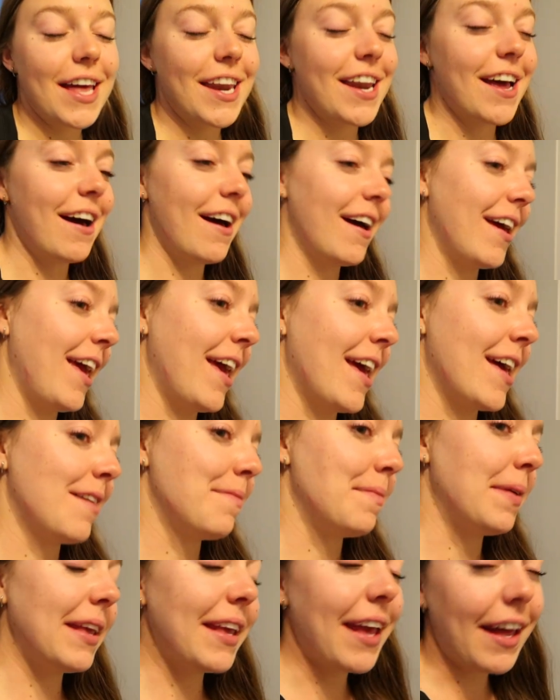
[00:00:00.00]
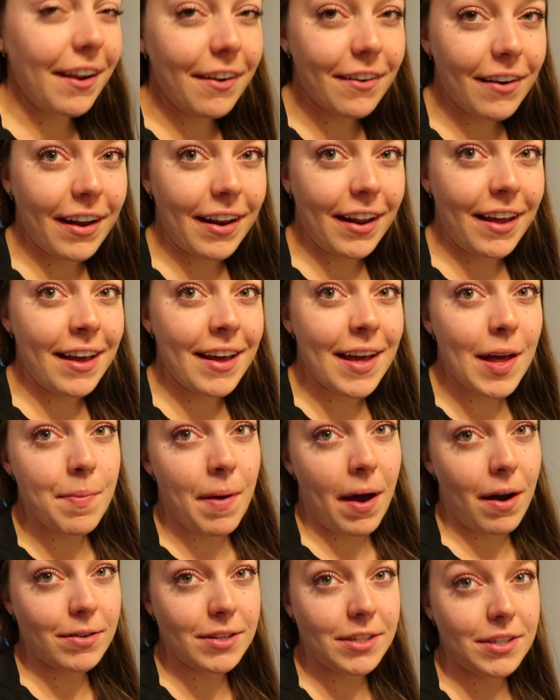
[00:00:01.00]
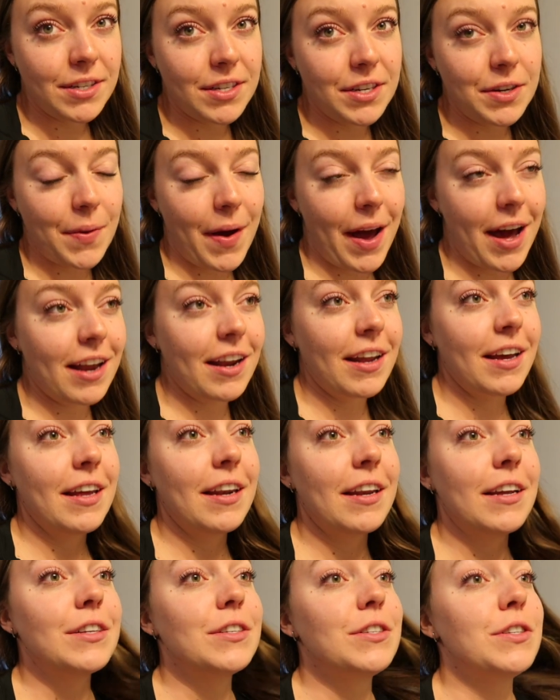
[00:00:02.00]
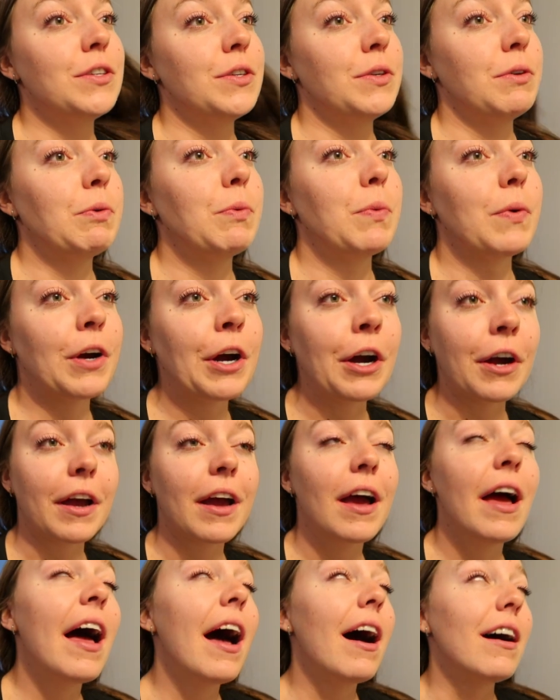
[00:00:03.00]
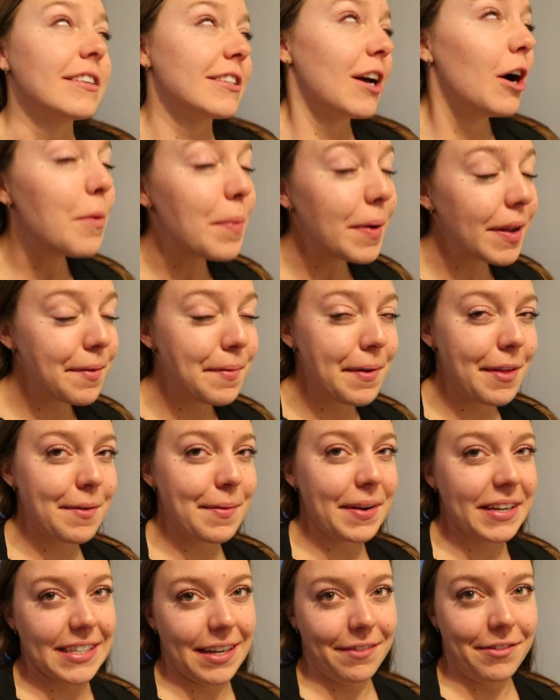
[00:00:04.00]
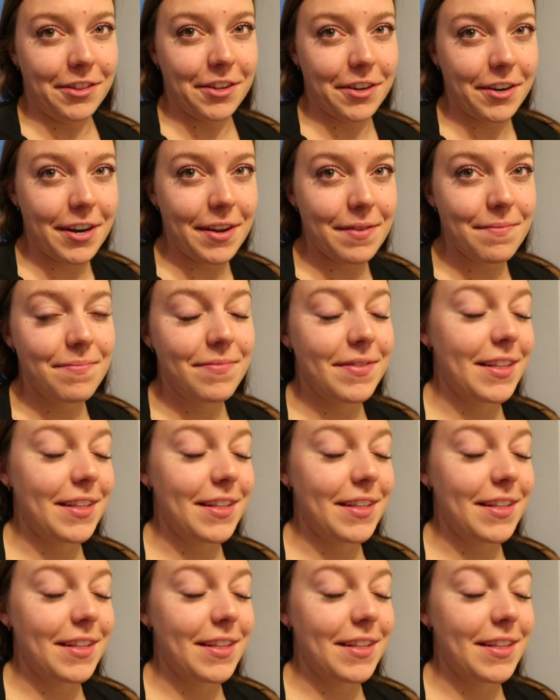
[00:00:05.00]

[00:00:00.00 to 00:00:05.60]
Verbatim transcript: and i am getting ready about to head in to work i was hoping to be there by 7:30.